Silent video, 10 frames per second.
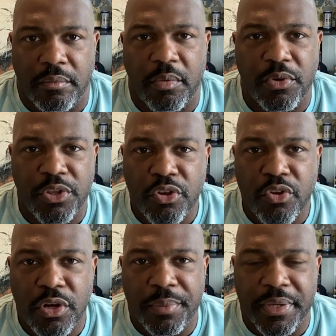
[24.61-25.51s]
but when you're
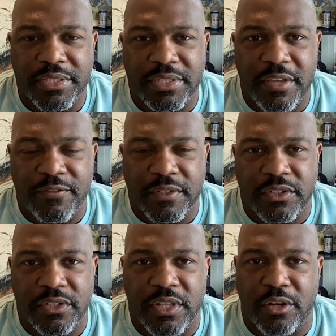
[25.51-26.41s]
going up against
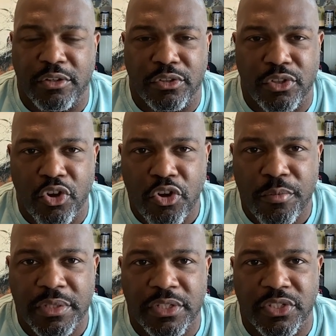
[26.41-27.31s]
defenses that are
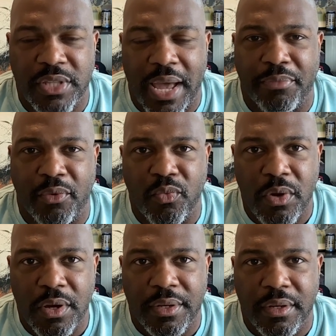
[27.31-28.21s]
determined to stop the
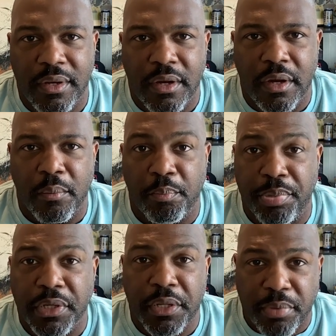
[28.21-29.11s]
run,
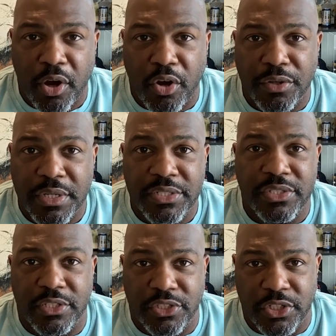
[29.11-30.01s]
bully ball needs an
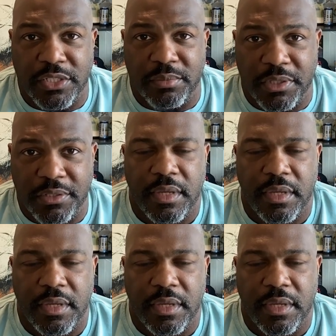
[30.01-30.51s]
adjustment.